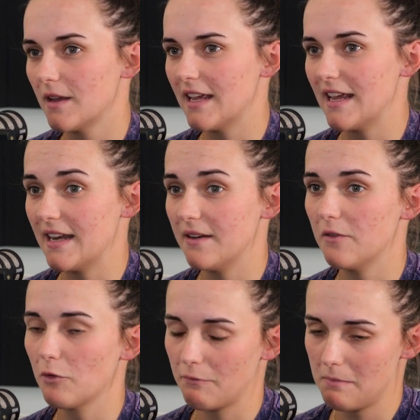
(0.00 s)
and
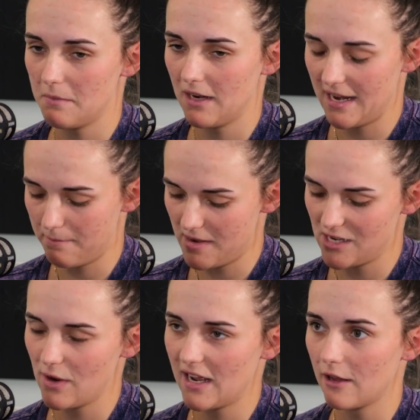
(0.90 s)
with
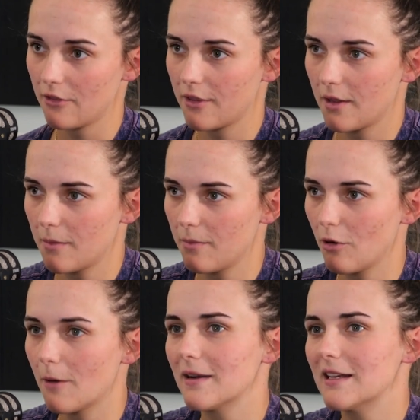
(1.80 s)
mental health
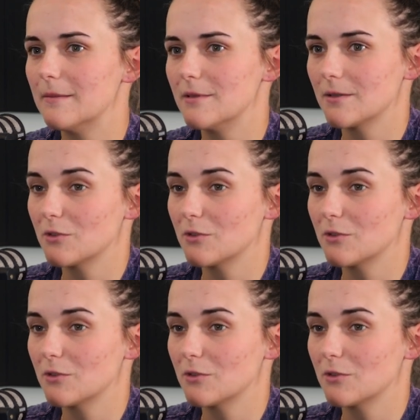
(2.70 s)
problems,